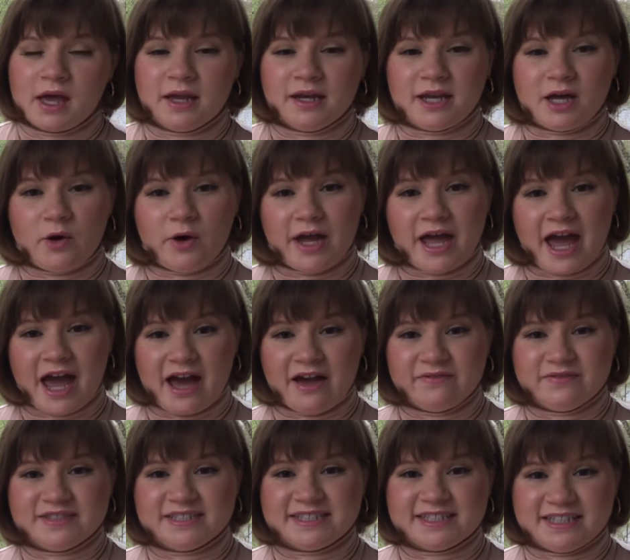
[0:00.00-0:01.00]
Now, I have
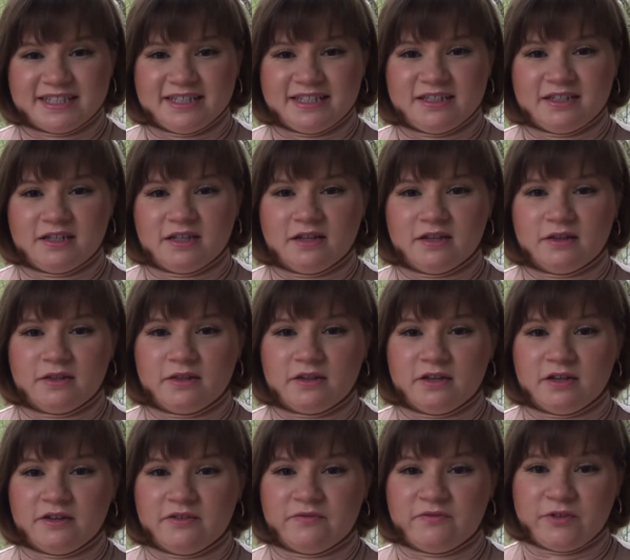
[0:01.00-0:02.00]
seen
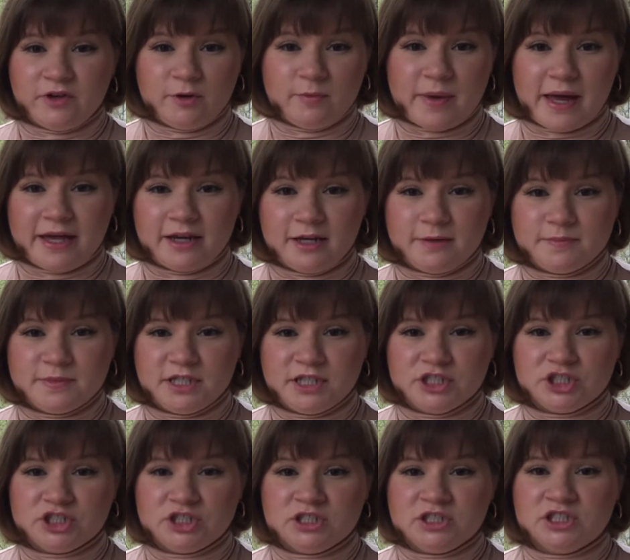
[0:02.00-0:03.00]
the film
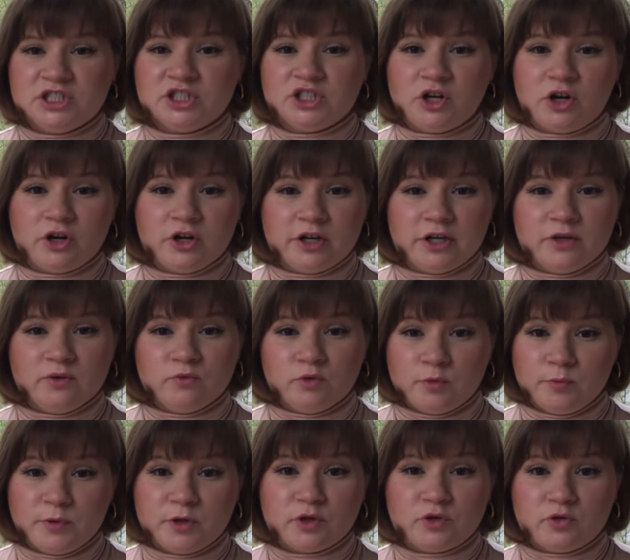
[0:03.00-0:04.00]
adaptation starring
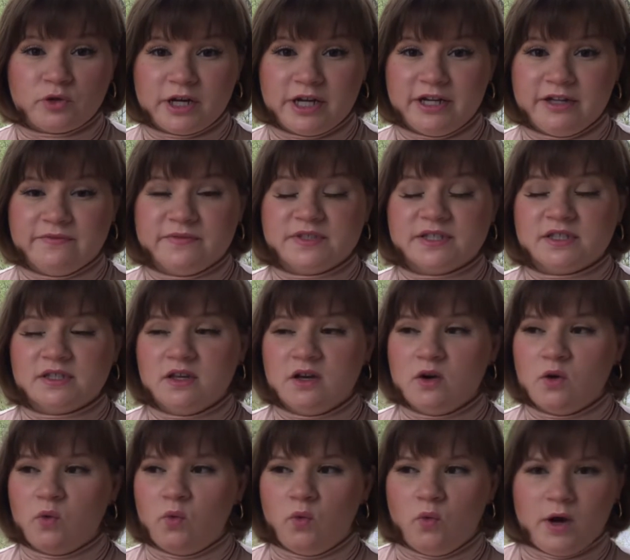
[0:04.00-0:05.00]
Rupert Graves
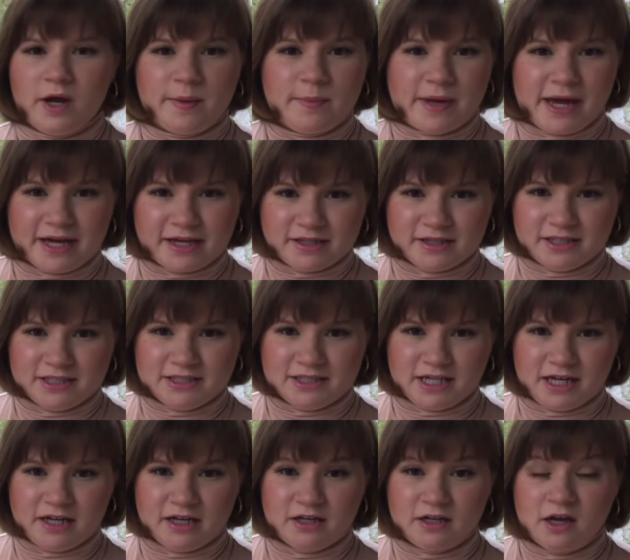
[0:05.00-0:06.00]
way back in the
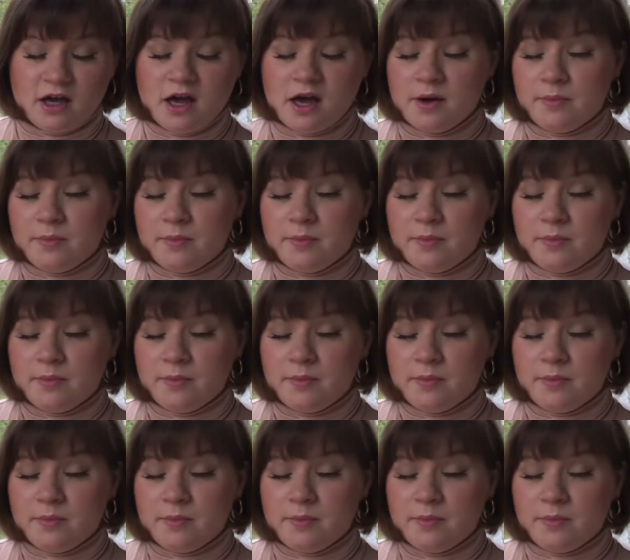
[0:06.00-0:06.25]
day,